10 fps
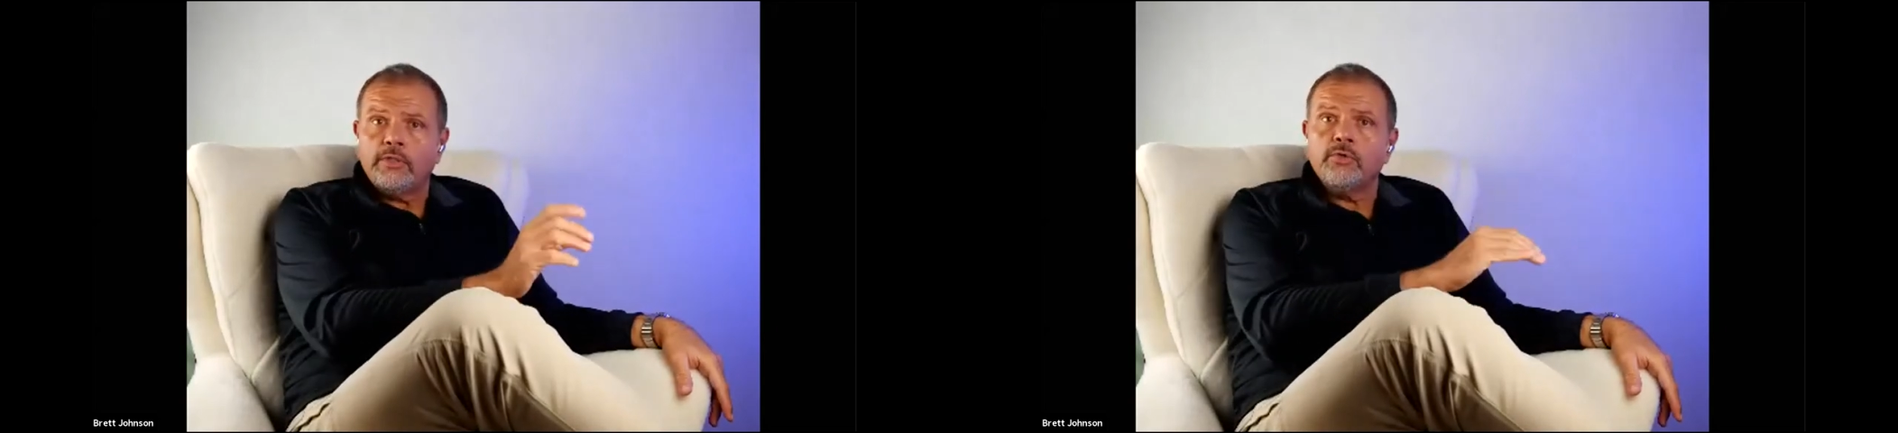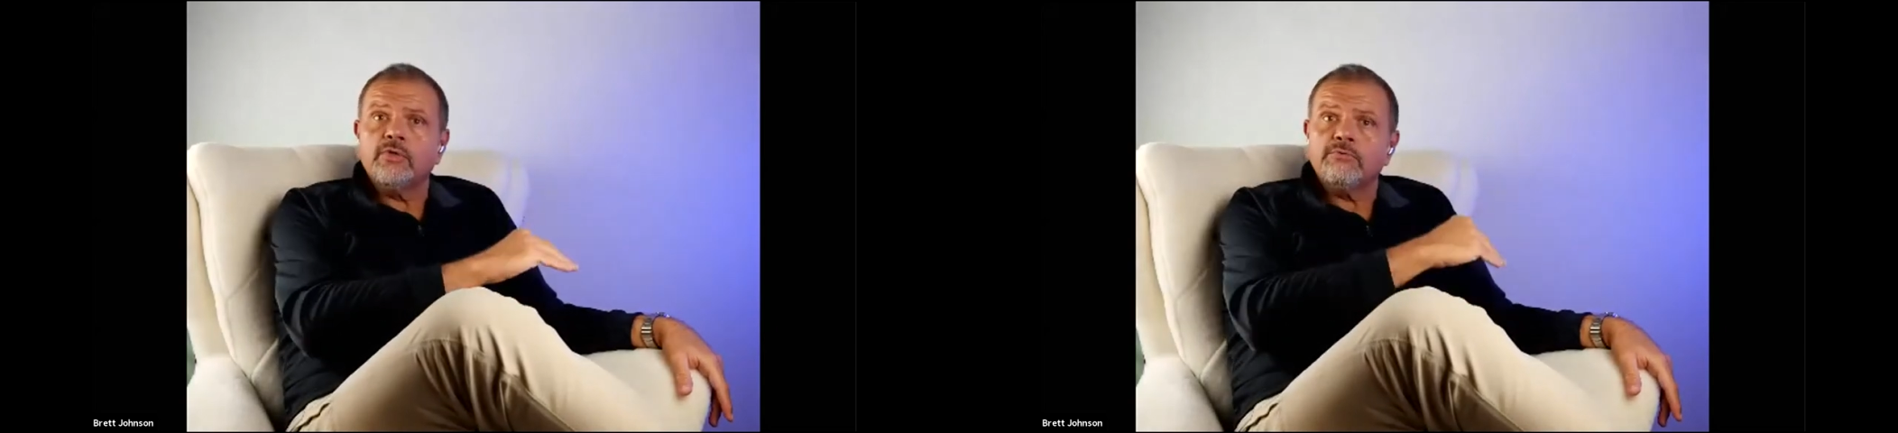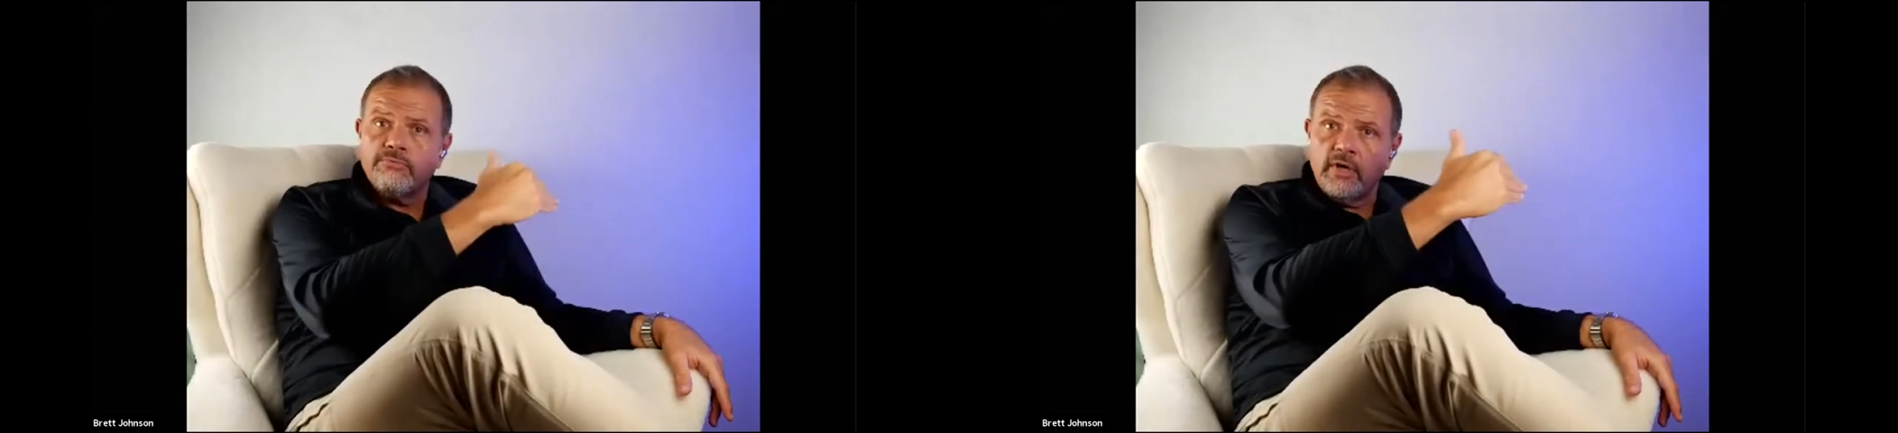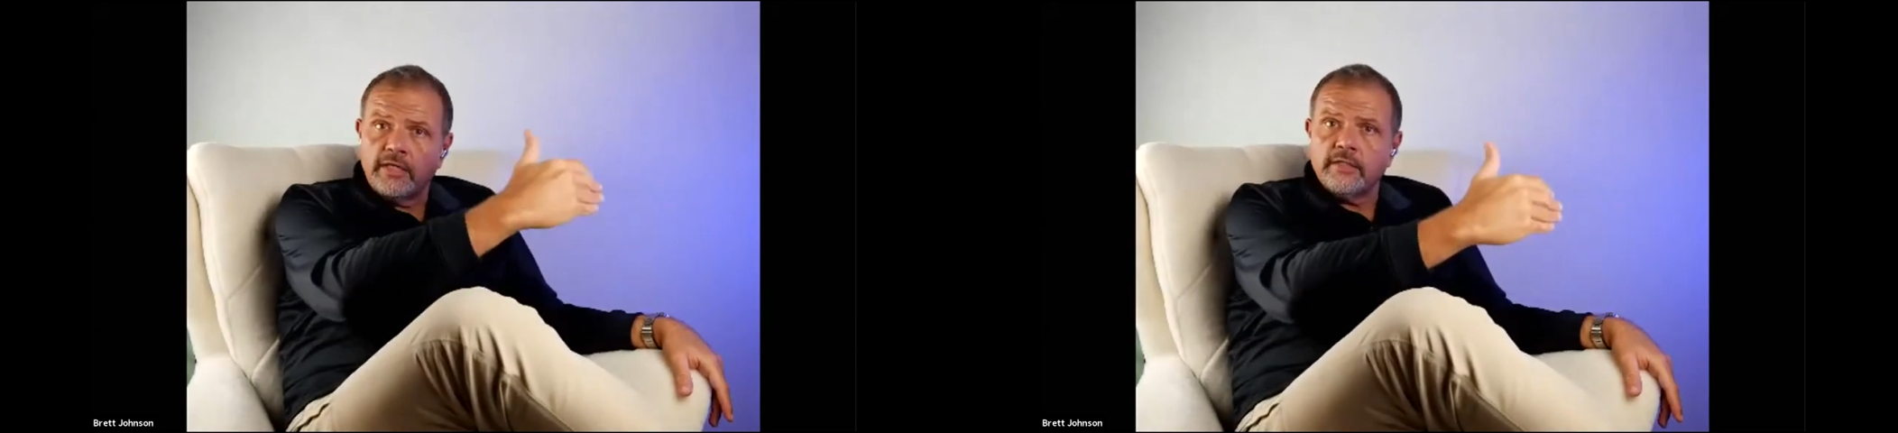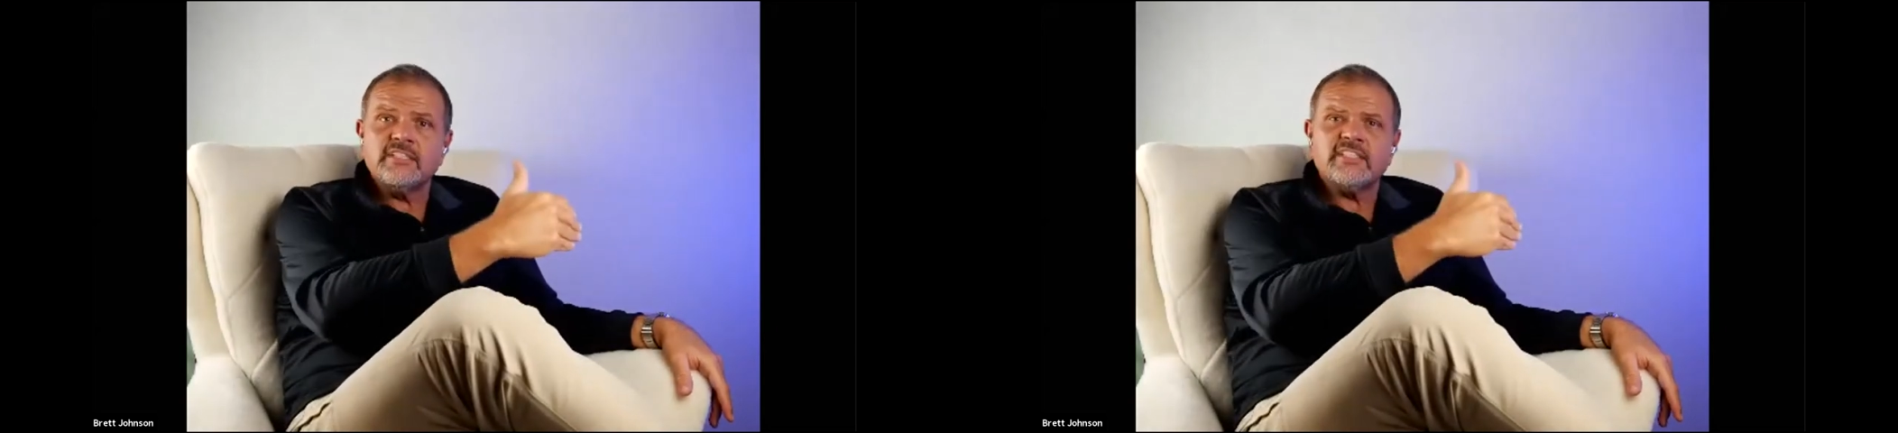You can
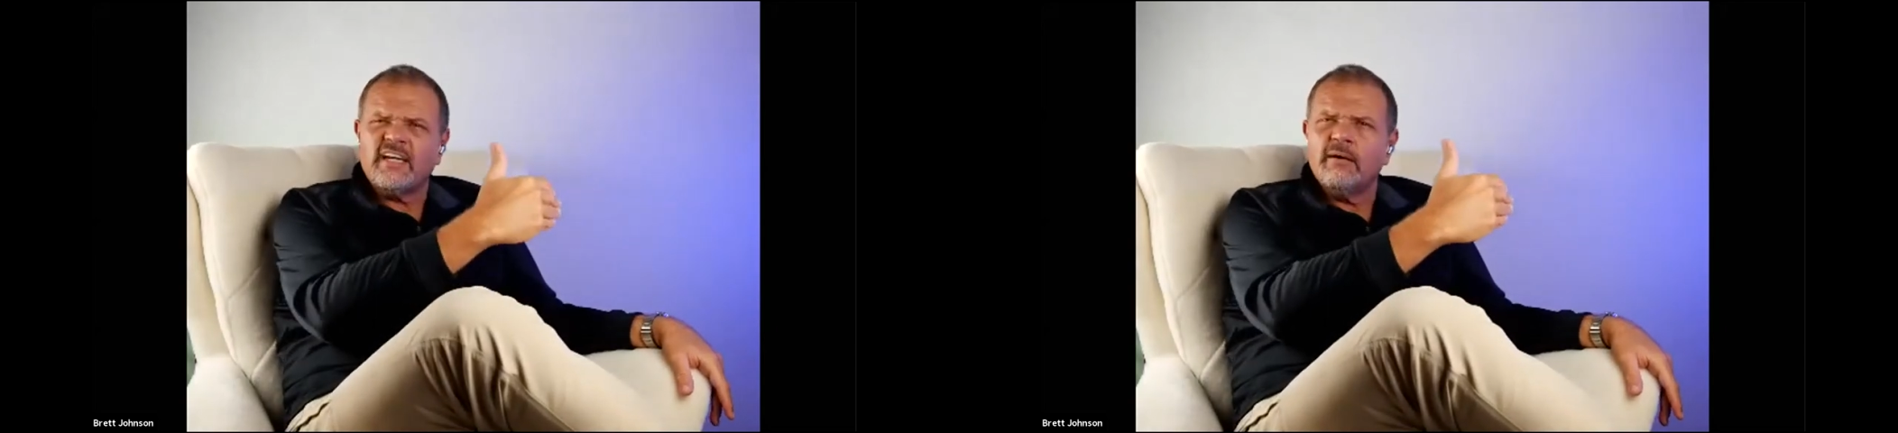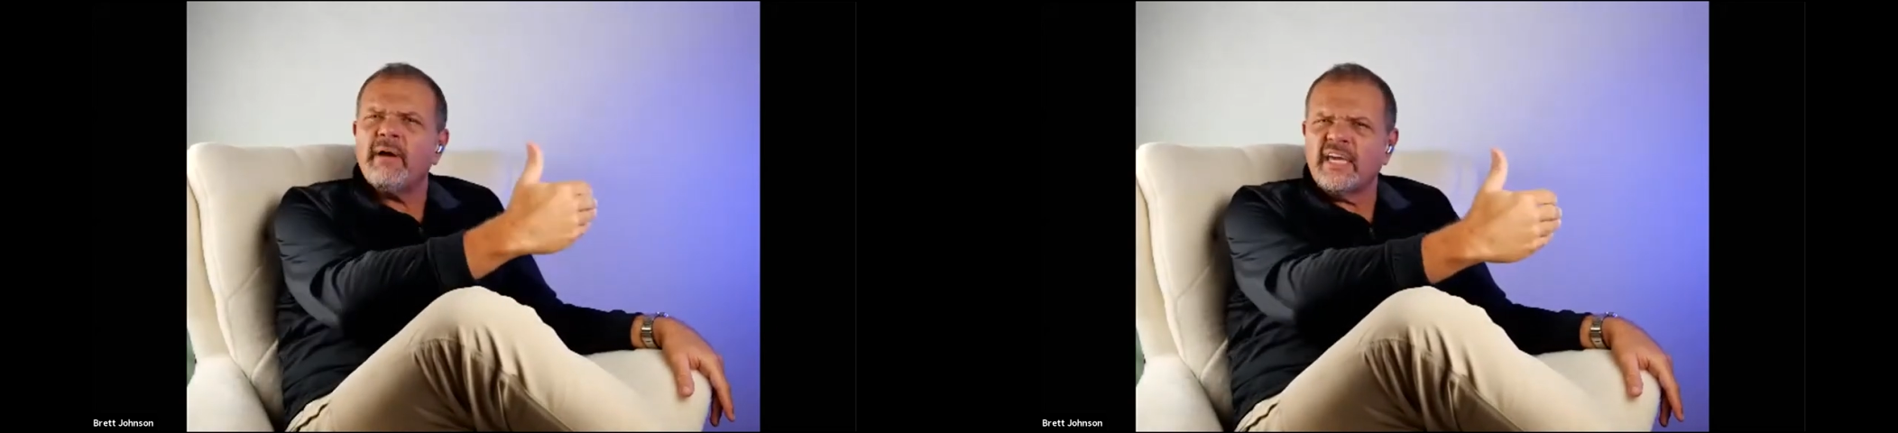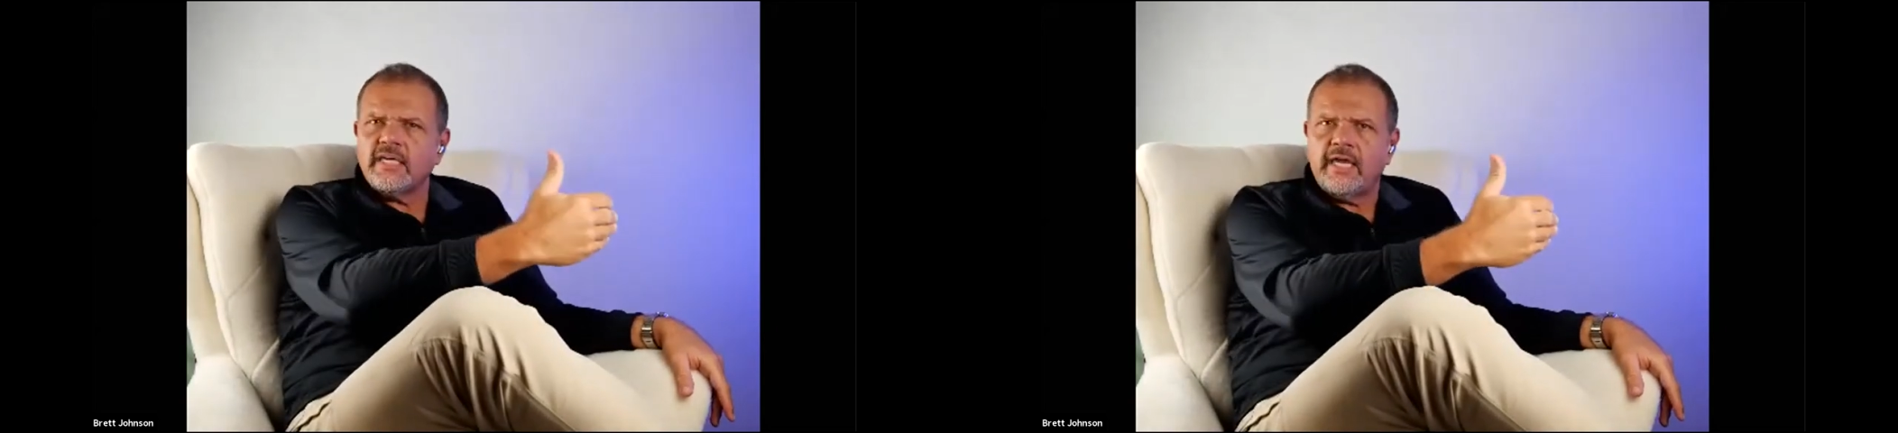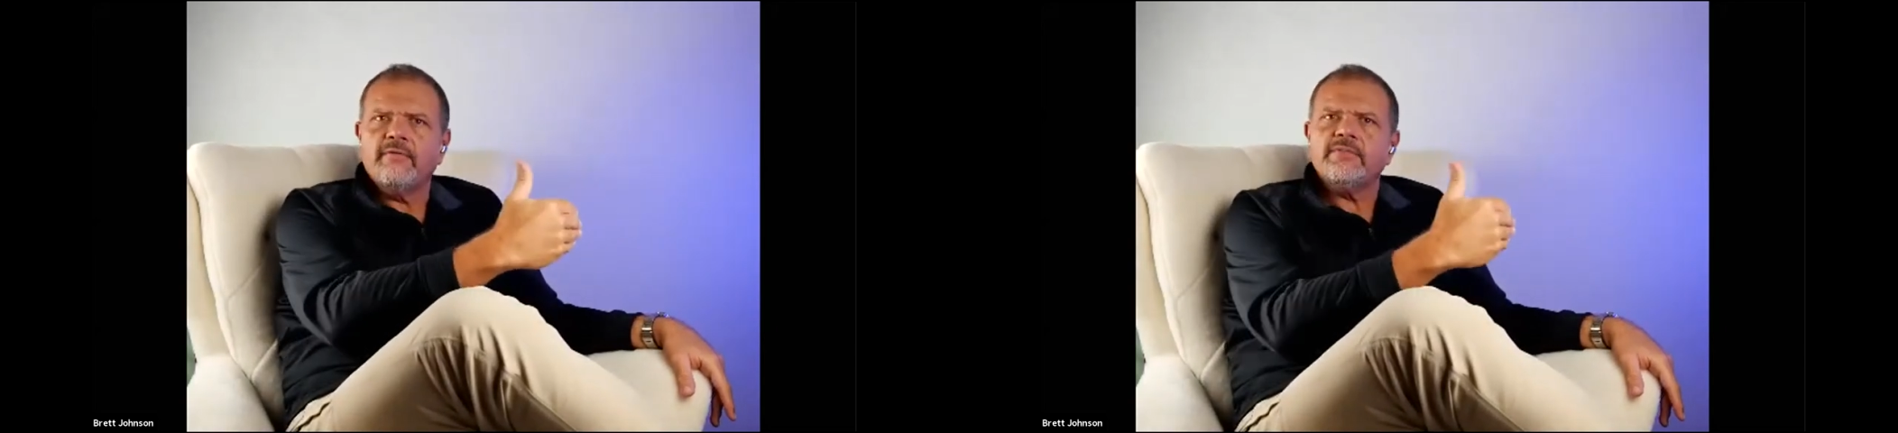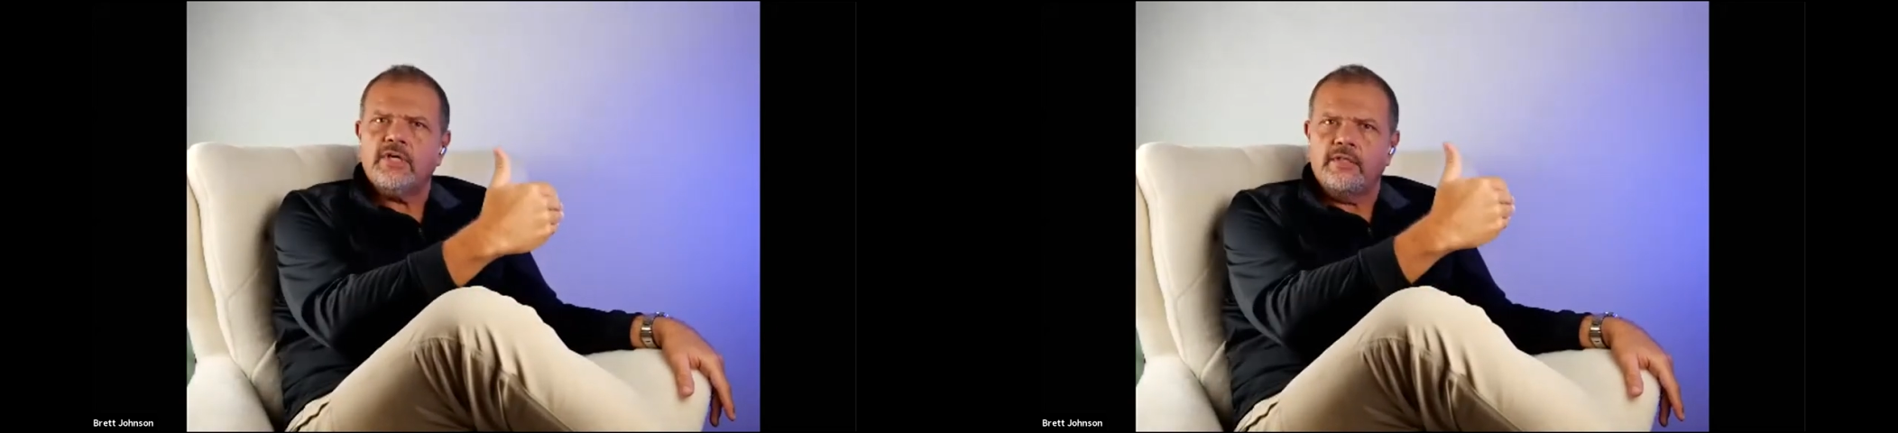fund it. It's like a bank
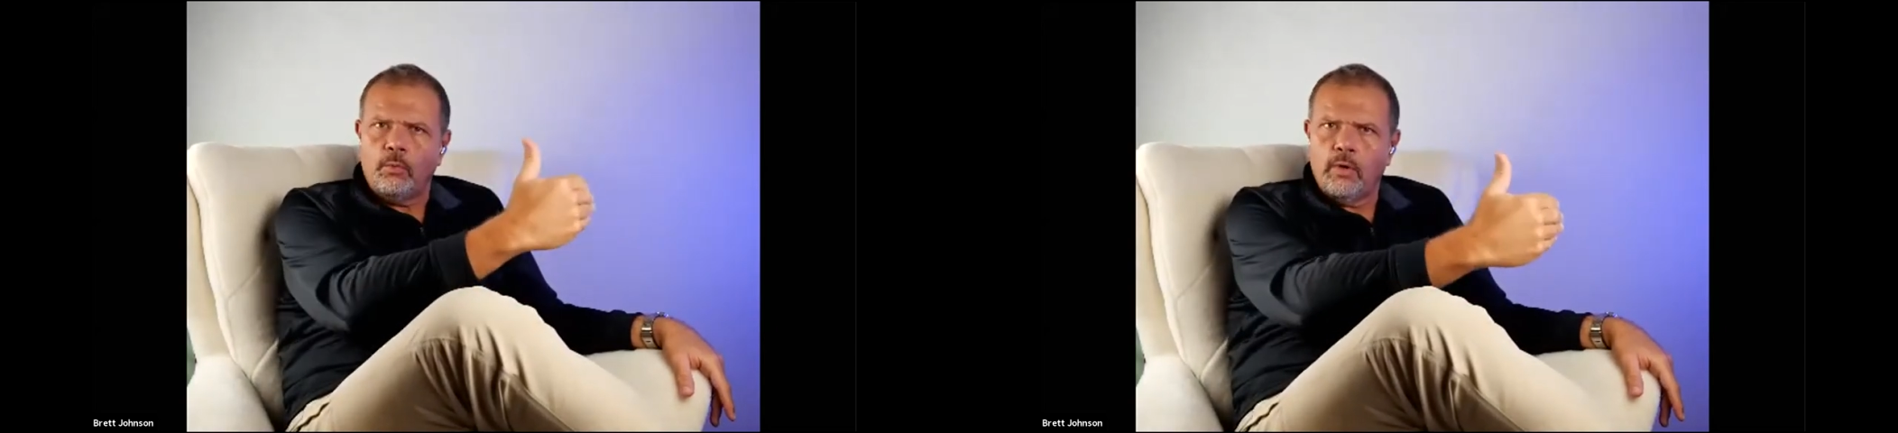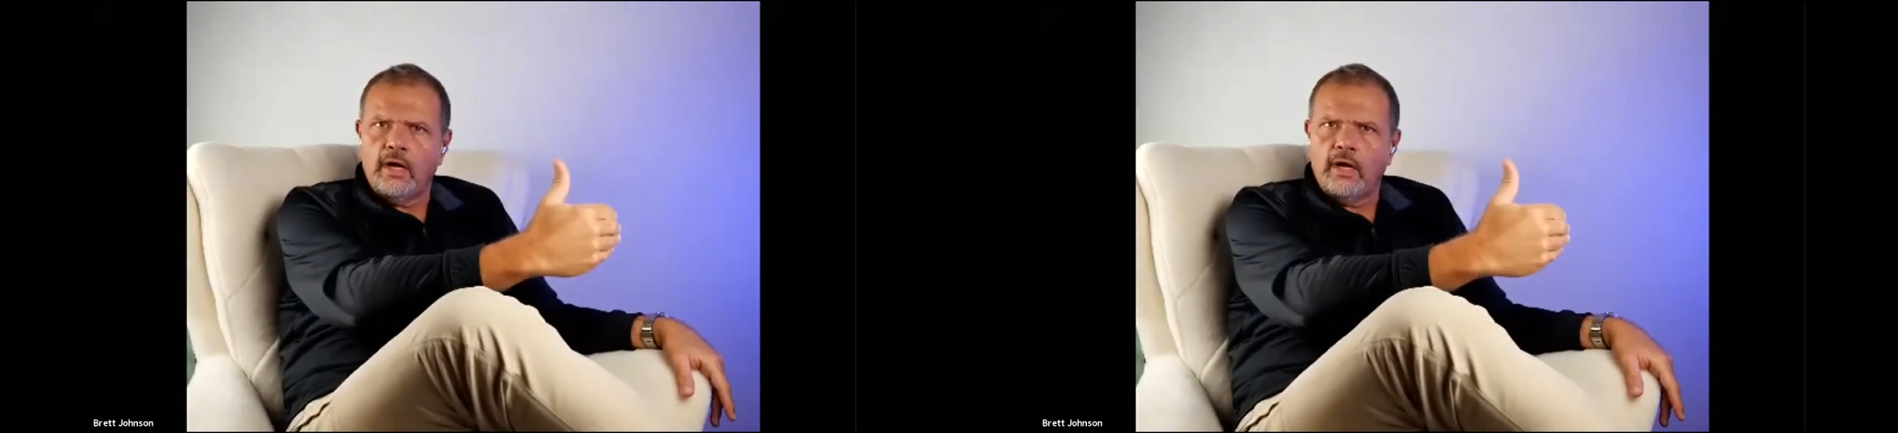account that's on,